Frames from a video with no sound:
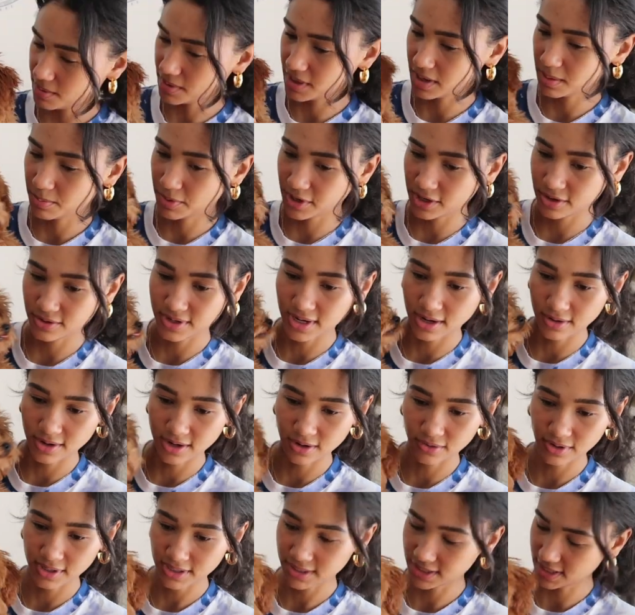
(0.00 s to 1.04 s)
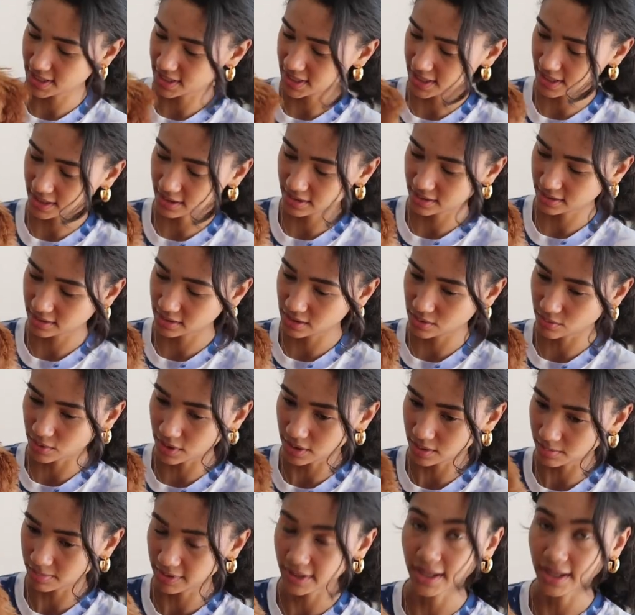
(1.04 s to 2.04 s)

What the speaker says: I'm gonna put you down now because I think you wanna